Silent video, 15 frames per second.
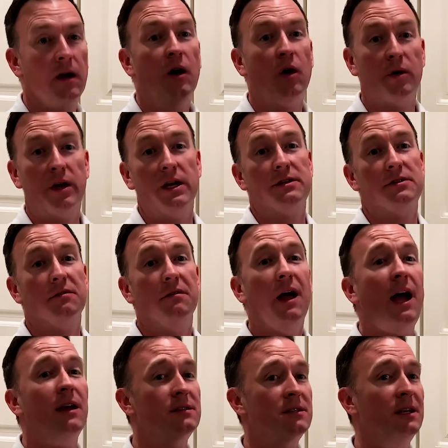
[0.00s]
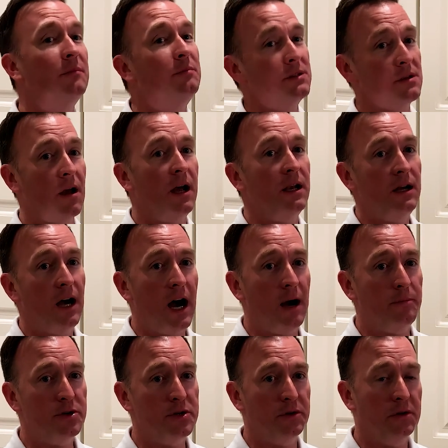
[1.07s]
Okay, so last step is kind of
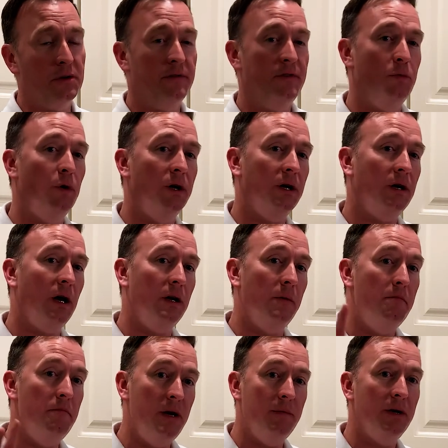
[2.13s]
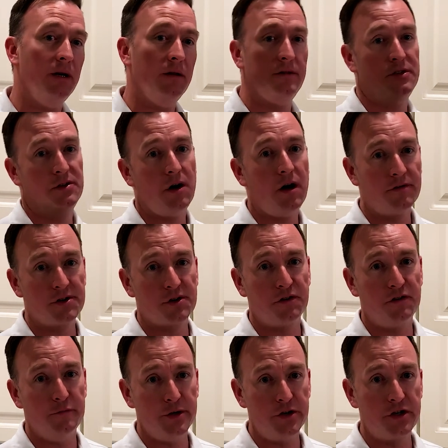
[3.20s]
optional. If you want to kind of mimic the soft
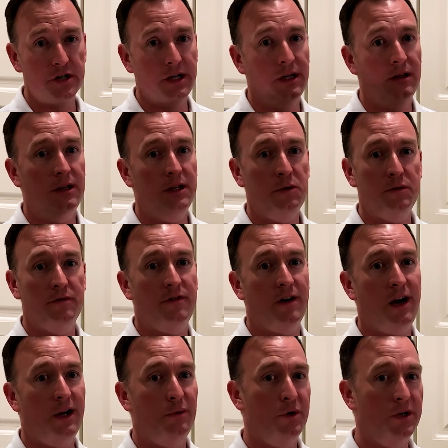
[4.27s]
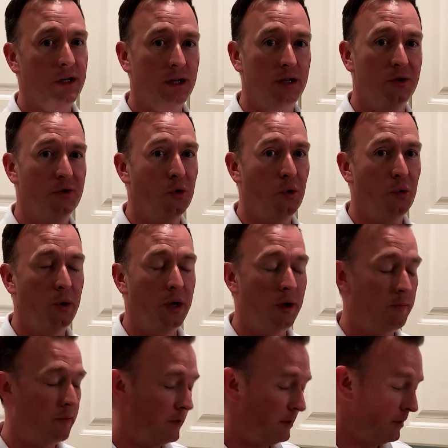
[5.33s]
serve machine that you would find when you get a Dole Whip,